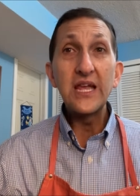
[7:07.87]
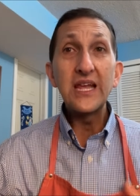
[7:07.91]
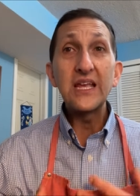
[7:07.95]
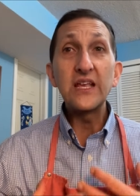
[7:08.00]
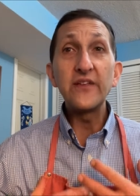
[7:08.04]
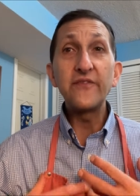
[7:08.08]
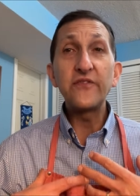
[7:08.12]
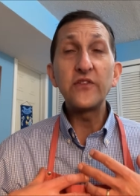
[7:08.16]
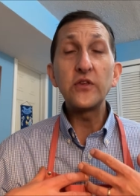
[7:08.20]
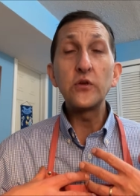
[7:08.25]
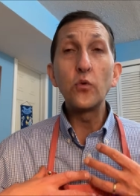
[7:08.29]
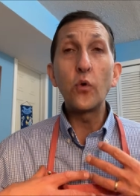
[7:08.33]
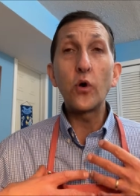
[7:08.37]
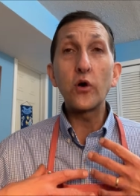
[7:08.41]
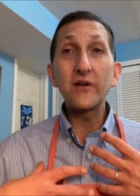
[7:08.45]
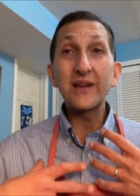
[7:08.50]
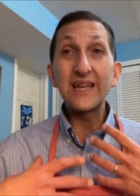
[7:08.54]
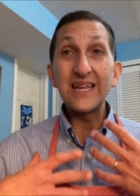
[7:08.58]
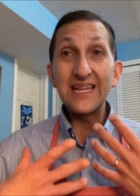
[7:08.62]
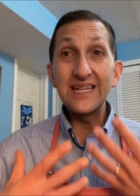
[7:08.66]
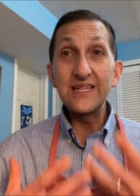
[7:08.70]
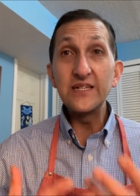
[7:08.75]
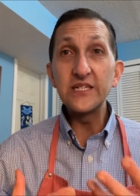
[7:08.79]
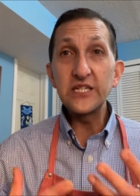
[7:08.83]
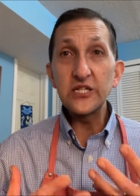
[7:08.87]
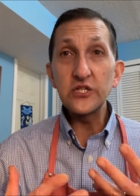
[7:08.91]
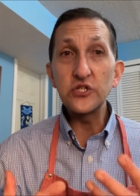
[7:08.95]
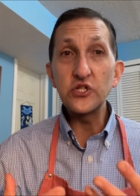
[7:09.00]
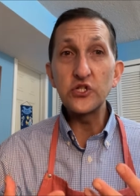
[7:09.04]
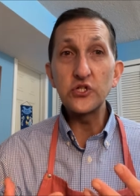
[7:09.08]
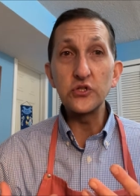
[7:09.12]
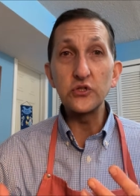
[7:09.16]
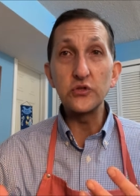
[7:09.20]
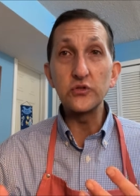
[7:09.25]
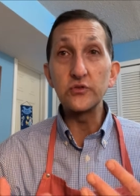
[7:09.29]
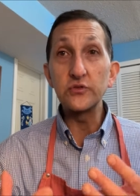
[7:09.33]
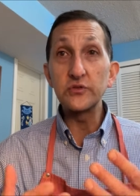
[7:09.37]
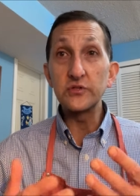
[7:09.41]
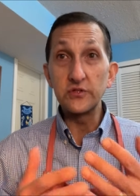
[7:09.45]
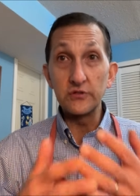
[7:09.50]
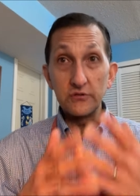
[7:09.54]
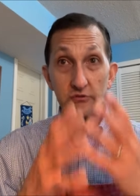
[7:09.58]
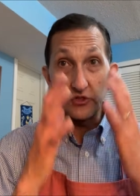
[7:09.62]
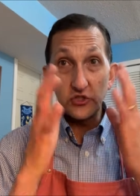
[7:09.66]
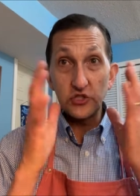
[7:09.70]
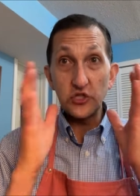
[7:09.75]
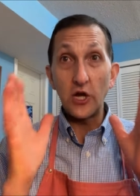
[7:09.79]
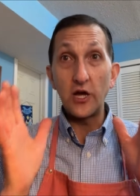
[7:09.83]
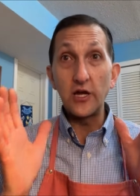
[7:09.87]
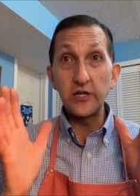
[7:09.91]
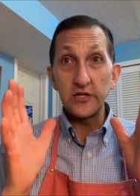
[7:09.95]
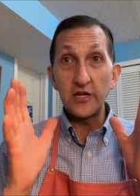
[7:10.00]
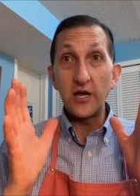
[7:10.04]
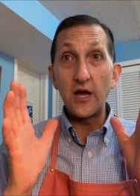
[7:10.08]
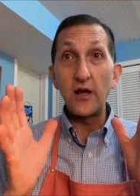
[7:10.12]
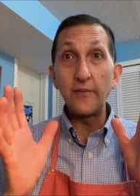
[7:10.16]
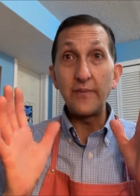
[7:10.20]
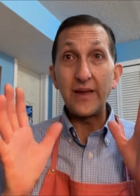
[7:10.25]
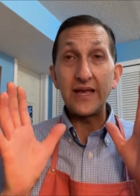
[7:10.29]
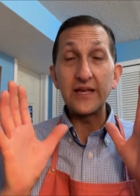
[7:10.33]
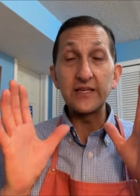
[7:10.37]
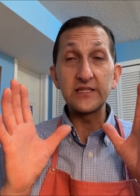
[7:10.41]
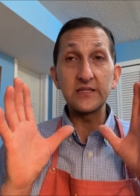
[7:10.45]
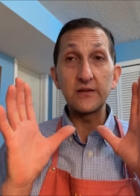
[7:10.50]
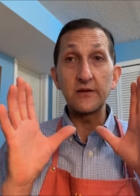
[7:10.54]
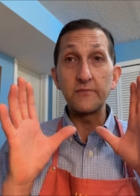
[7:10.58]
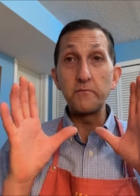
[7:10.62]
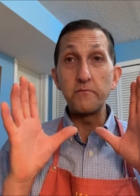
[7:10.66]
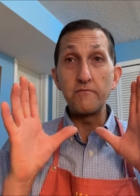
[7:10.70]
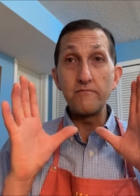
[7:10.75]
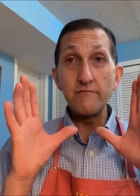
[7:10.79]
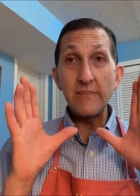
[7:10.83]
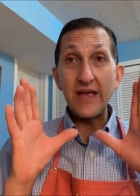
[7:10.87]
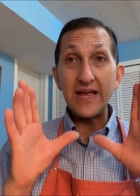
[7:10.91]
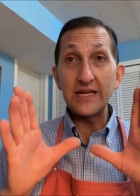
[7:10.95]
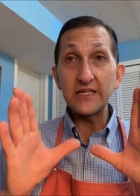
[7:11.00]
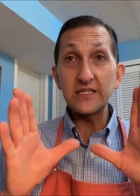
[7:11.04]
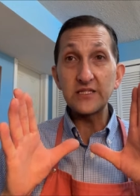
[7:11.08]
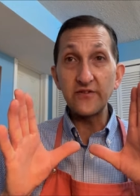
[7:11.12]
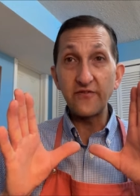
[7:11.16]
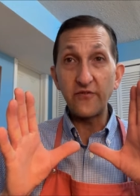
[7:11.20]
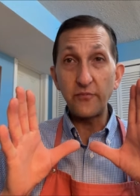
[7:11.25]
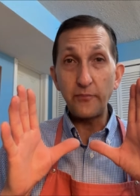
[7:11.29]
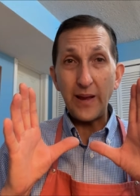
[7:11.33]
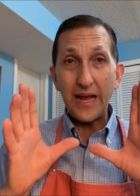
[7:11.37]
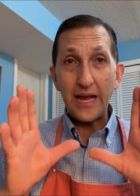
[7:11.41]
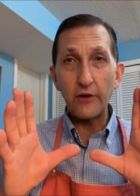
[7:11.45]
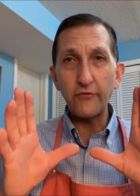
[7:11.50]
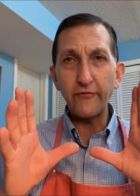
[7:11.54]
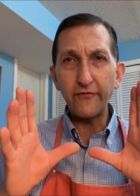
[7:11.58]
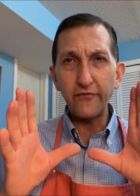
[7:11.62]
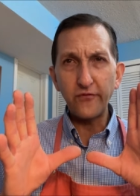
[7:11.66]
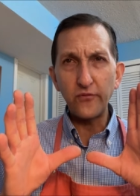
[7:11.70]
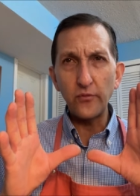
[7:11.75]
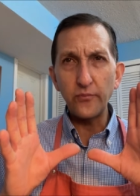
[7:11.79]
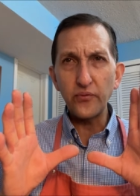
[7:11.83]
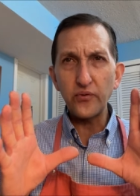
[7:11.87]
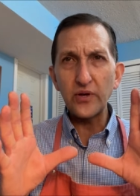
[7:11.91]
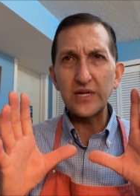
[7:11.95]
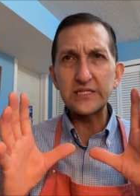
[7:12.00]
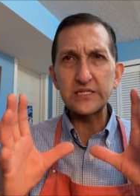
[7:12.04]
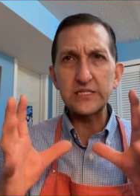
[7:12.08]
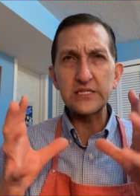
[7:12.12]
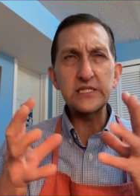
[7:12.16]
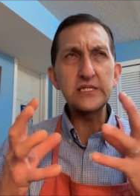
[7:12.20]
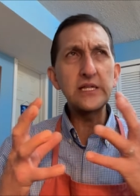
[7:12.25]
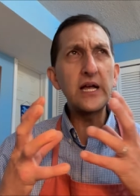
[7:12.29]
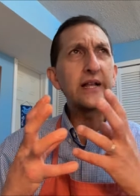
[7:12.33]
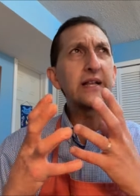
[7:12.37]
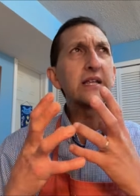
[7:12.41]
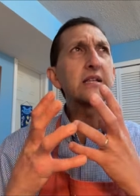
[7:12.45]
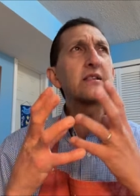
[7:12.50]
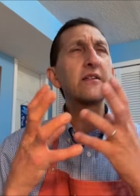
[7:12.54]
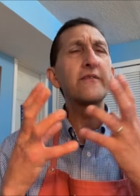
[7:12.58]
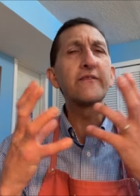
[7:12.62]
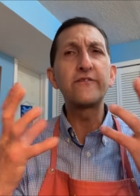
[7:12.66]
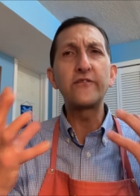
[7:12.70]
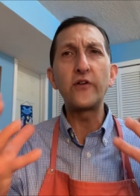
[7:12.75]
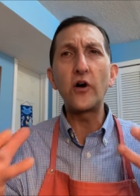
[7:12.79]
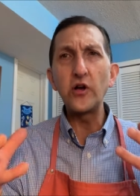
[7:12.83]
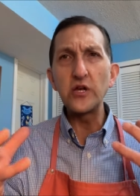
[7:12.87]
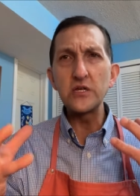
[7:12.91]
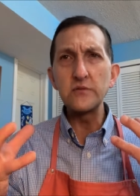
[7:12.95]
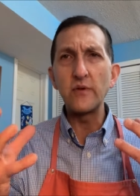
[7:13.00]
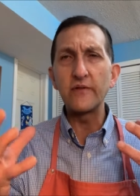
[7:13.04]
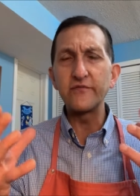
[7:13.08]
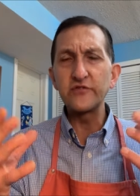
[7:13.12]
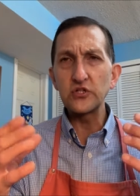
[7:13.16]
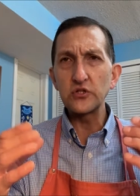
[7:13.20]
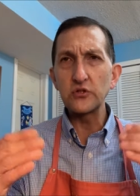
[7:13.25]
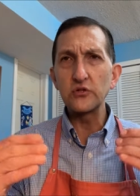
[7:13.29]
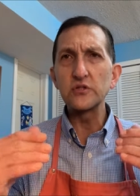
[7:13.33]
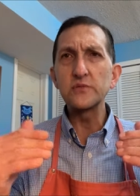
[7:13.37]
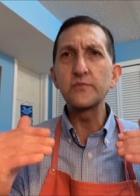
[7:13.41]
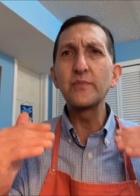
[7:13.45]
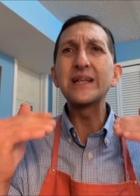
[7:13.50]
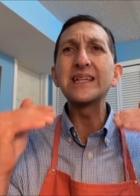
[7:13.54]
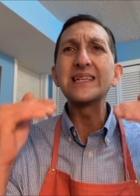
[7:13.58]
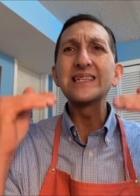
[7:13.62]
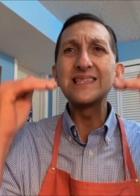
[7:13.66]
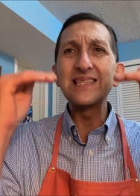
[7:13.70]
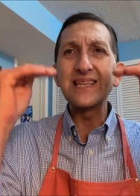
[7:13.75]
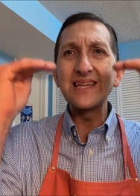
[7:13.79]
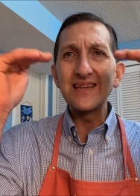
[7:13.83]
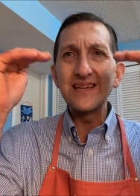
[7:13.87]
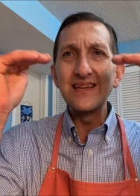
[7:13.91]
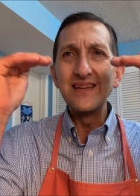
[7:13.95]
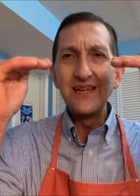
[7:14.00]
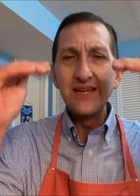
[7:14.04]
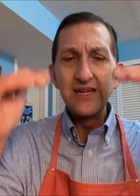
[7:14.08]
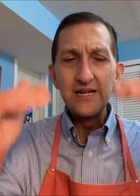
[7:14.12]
If you are into shoes, John Lobb has a massive, powerful presence, not in the volume of shoes, but in the,